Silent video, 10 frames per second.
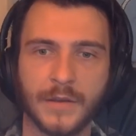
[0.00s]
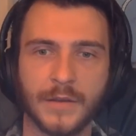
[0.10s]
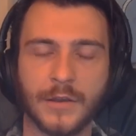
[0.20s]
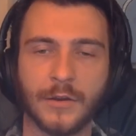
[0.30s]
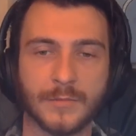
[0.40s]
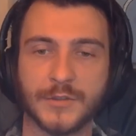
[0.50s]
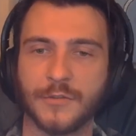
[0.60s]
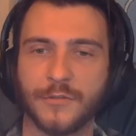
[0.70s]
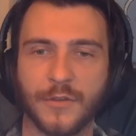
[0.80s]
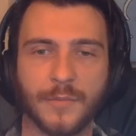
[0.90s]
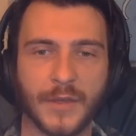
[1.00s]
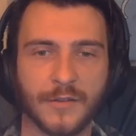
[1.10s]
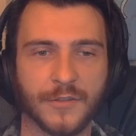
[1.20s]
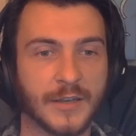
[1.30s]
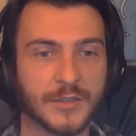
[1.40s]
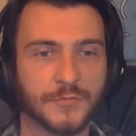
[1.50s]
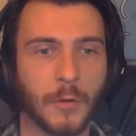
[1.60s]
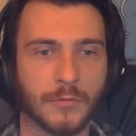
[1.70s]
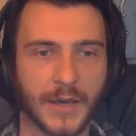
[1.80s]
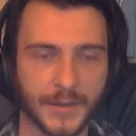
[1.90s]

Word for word: you know, I'm sure there's some things that I just won't get.